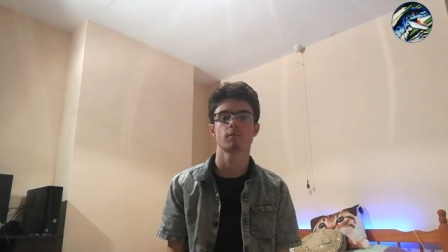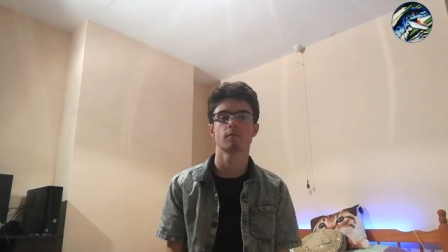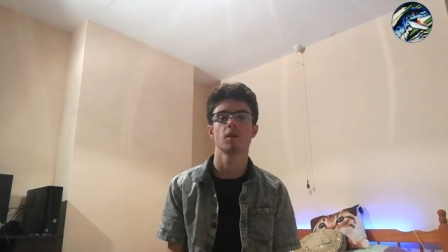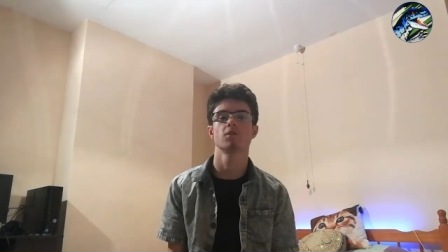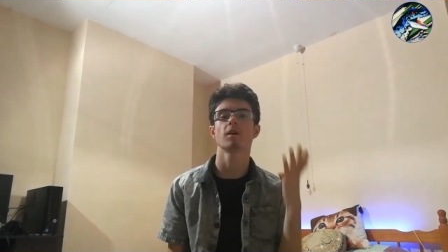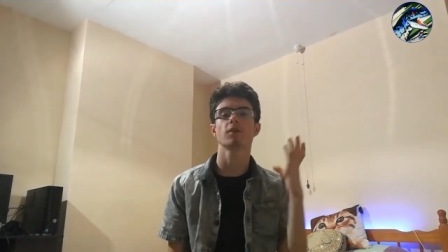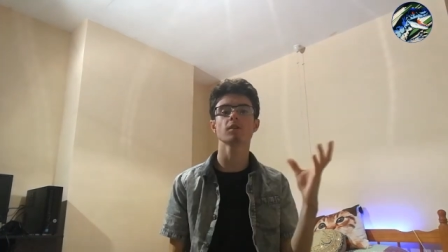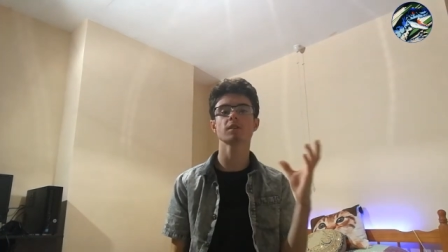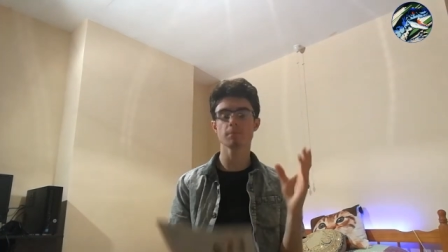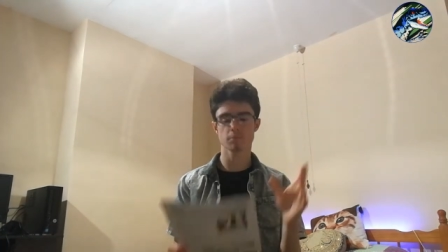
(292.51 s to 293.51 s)
So I got
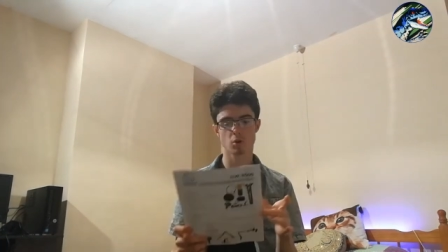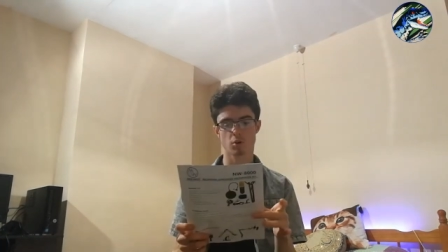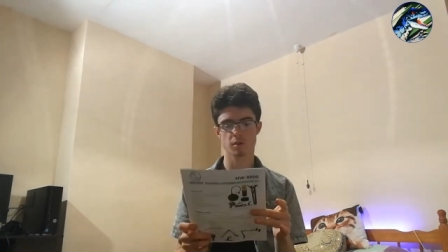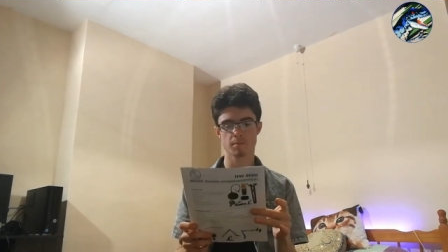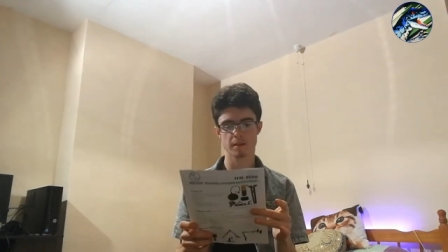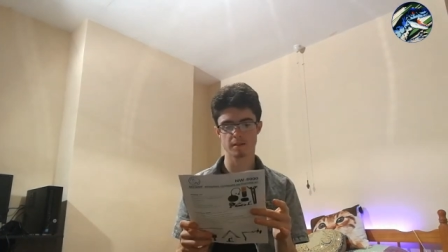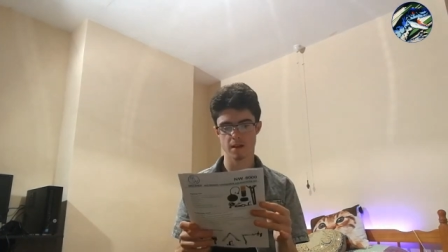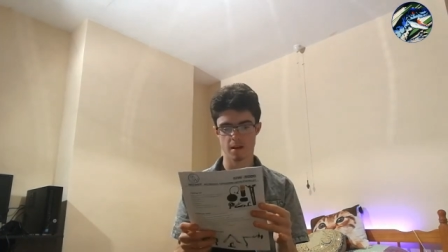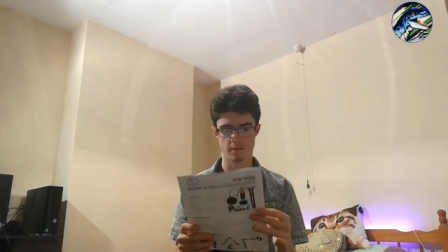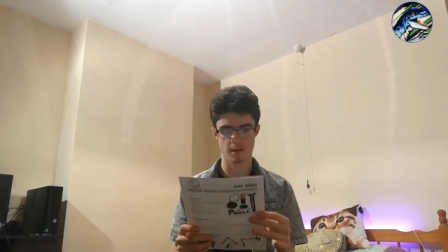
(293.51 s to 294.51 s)
some
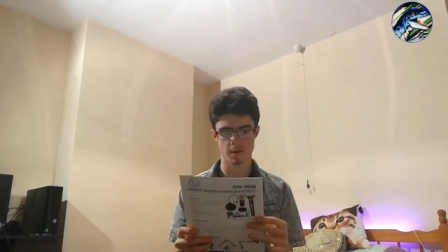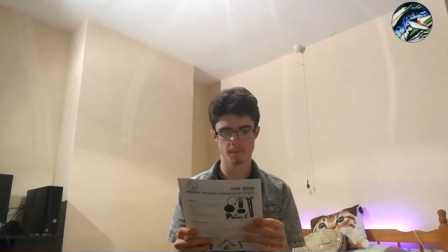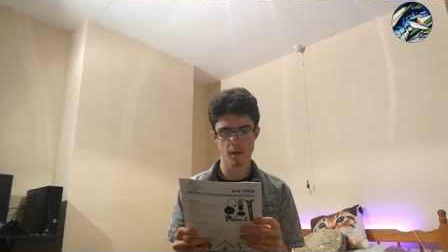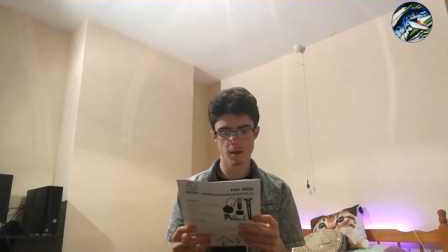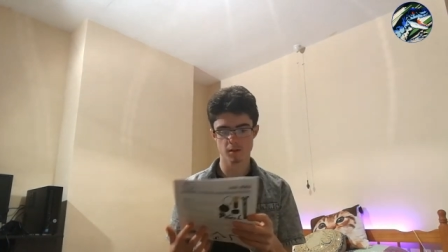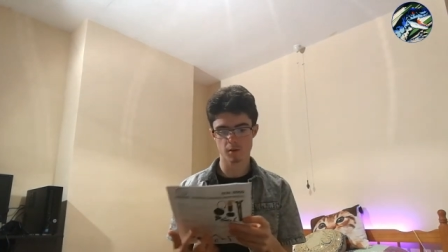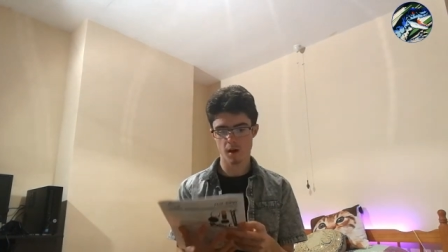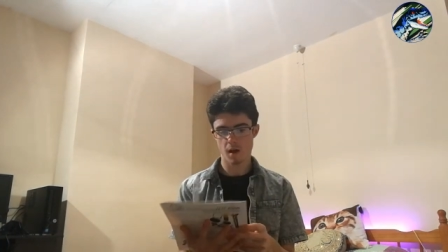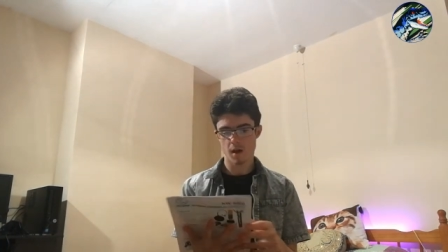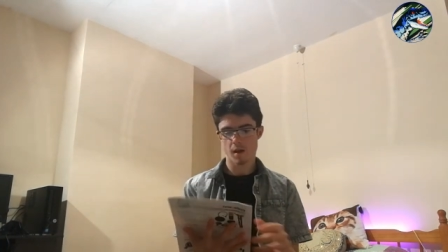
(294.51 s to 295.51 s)
documentary here. So
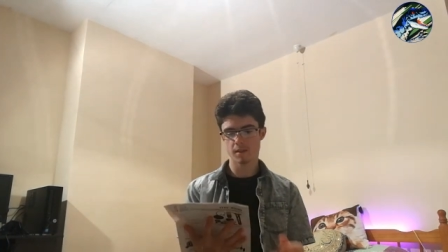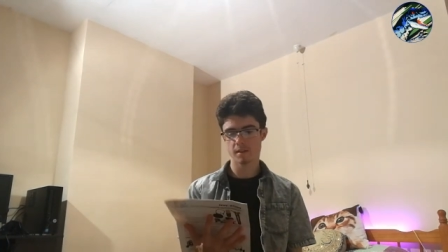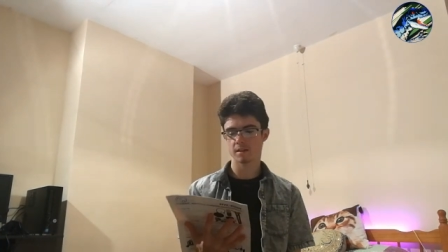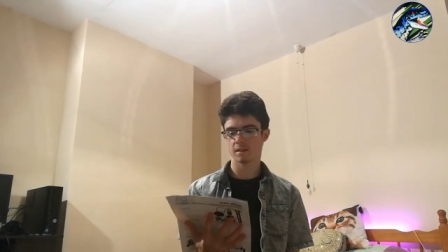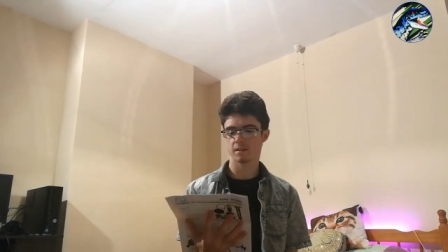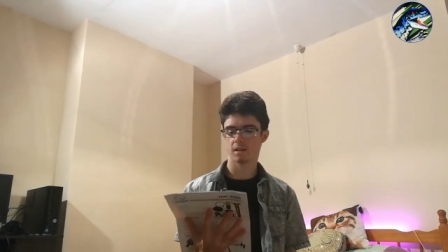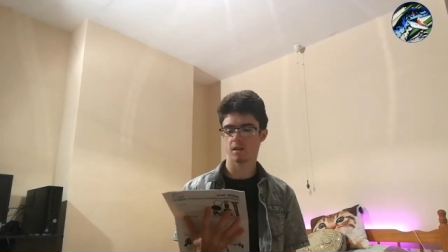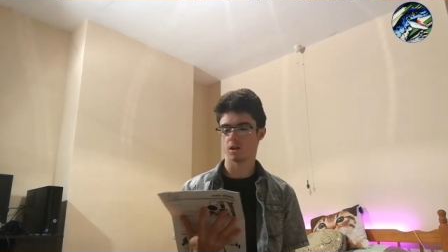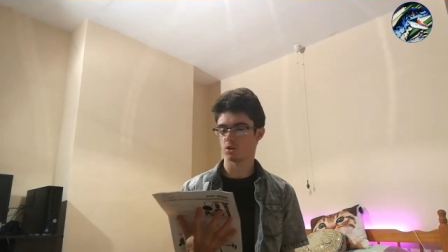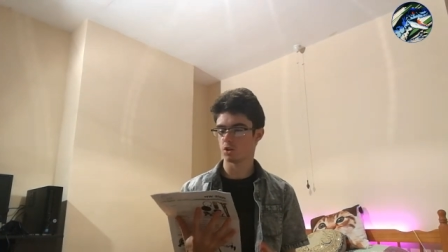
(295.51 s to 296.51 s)
this is the
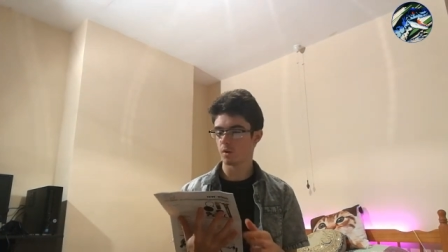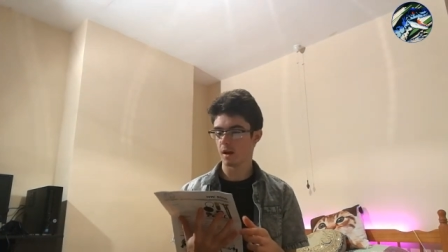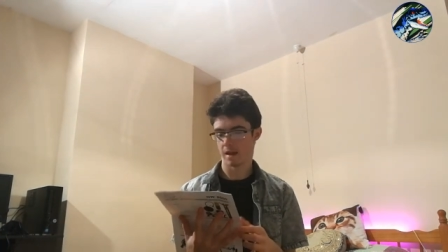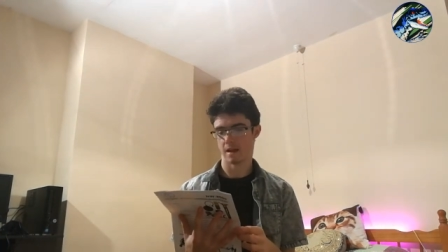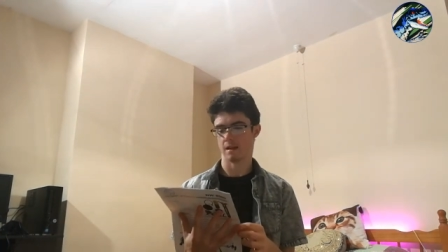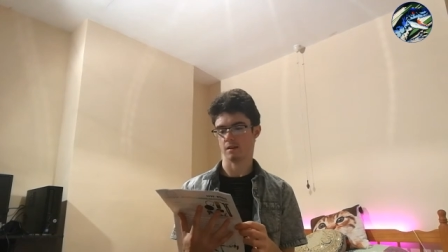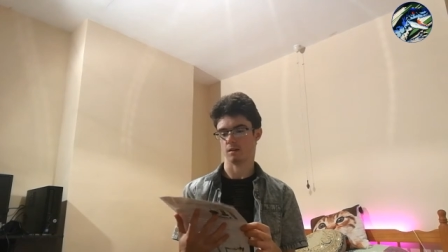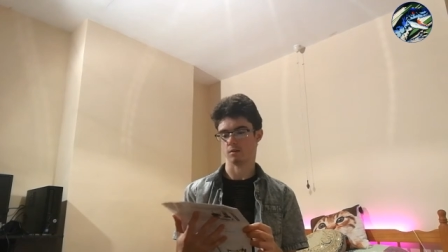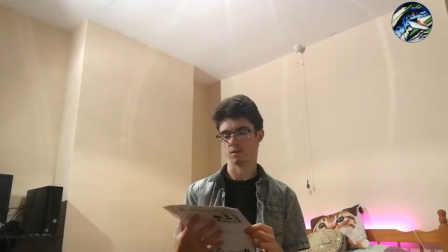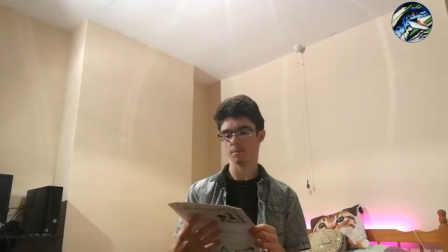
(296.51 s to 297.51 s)
Neewer
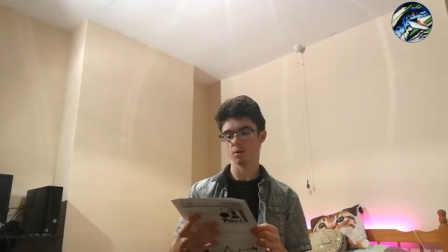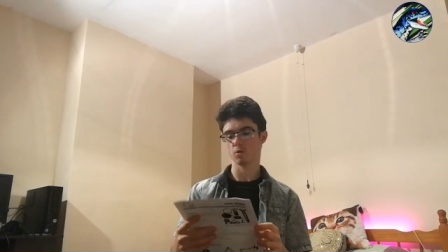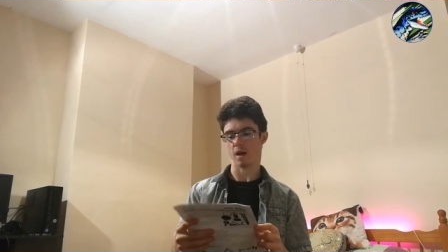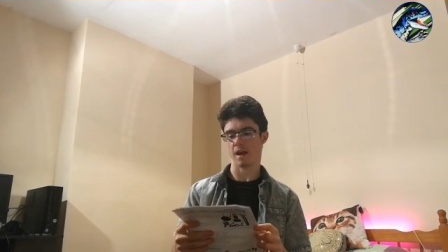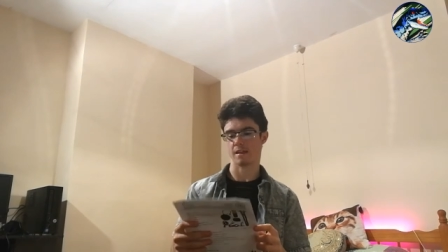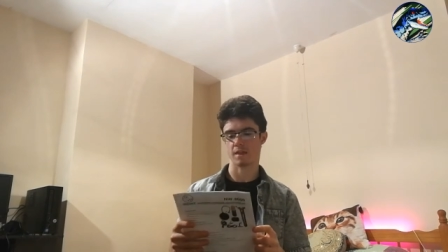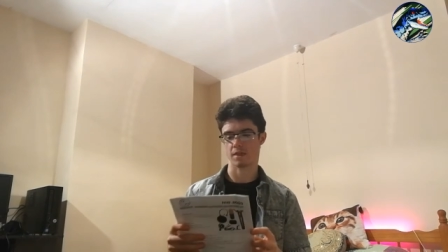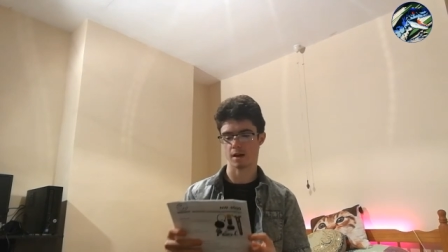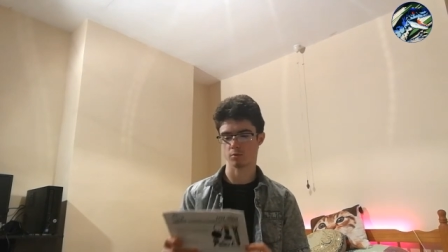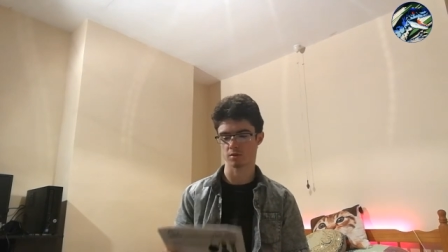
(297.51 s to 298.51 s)

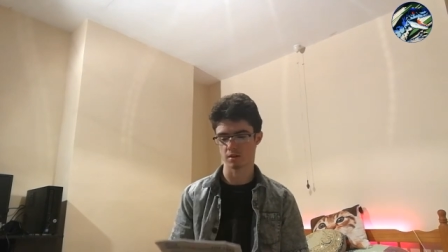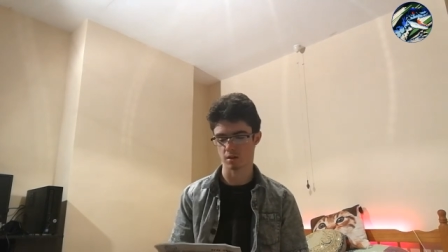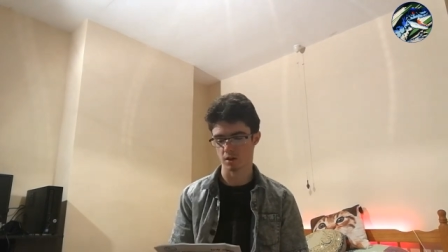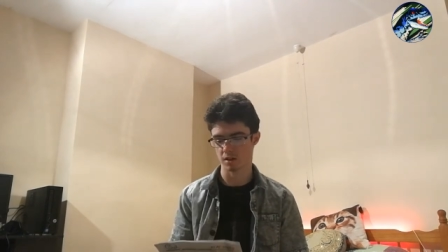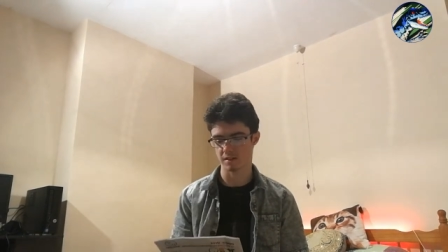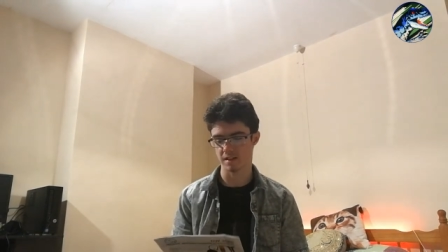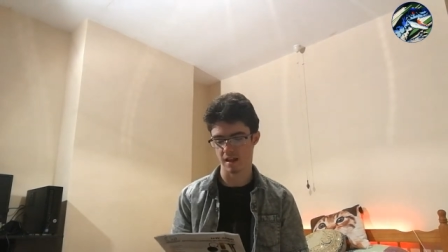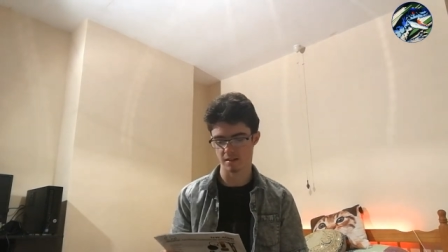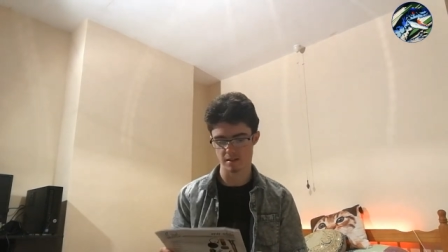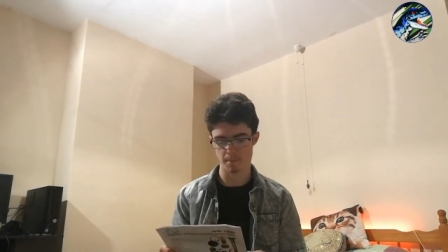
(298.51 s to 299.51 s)
NW8000
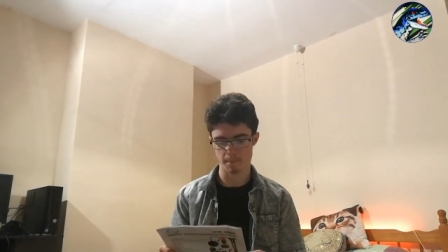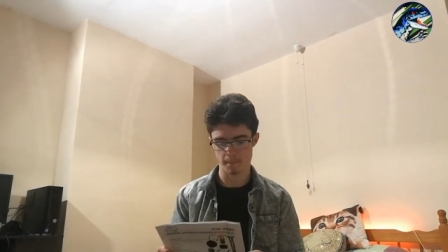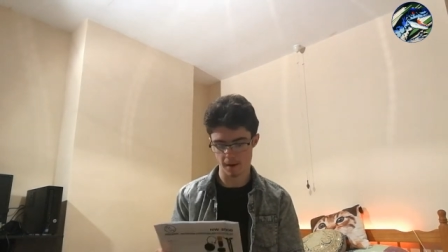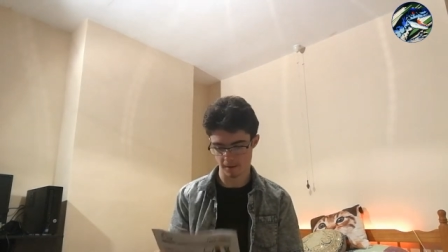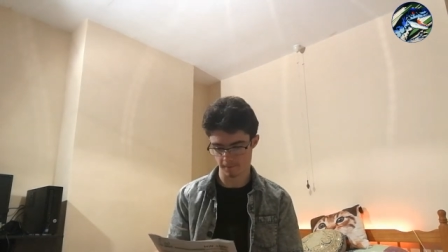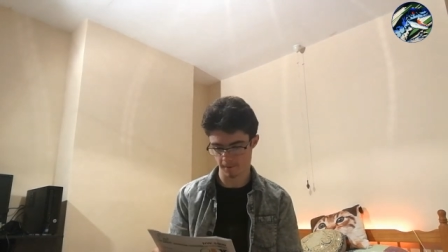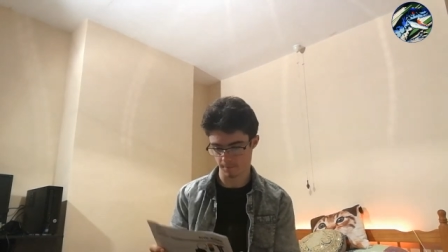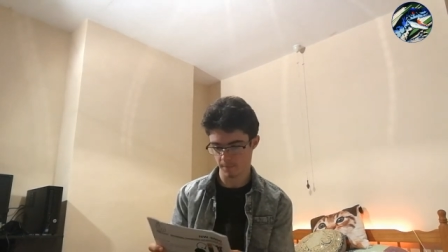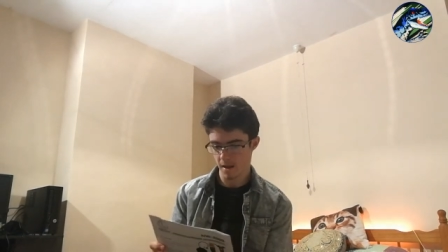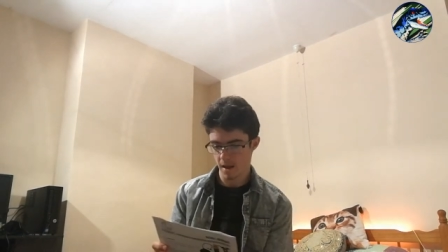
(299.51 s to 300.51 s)
condenser microphone
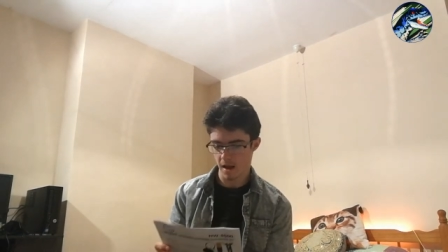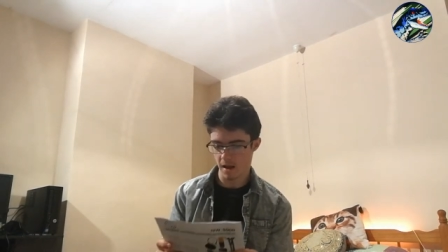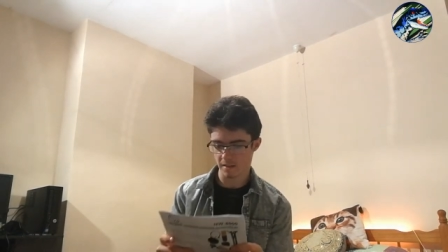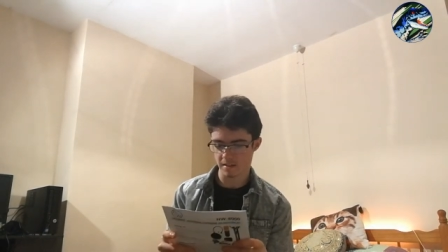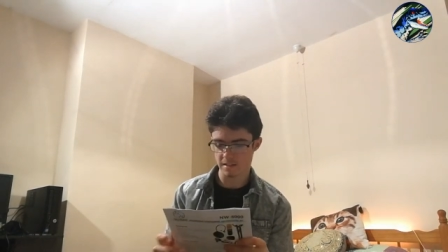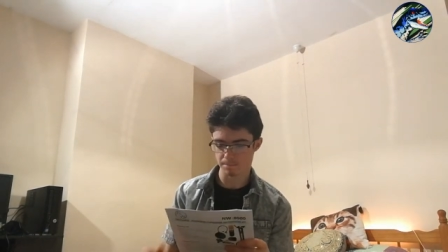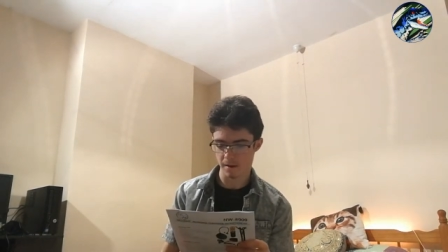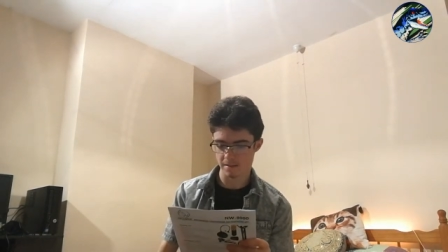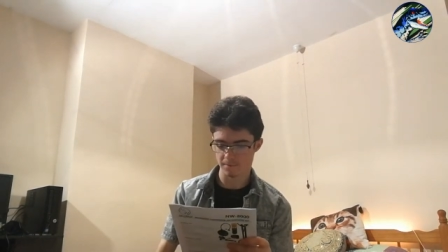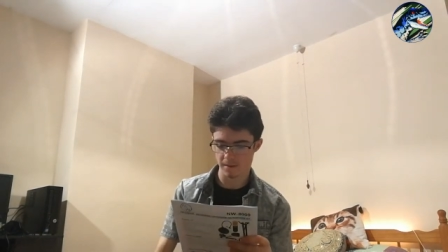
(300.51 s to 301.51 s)
and
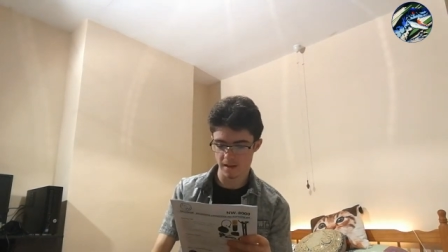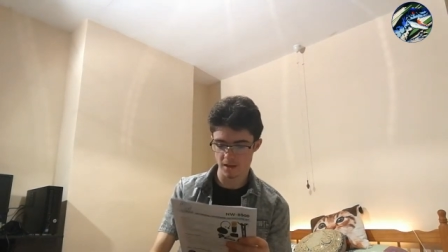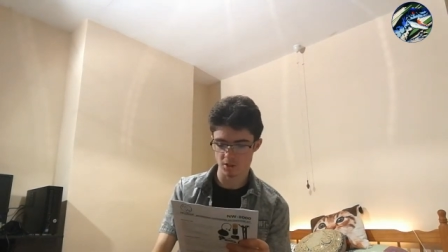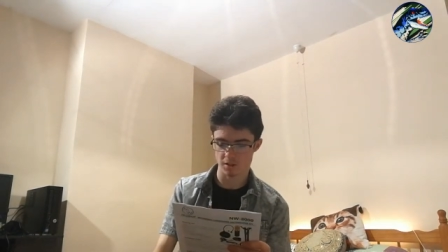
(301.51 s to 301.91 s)
specifications. The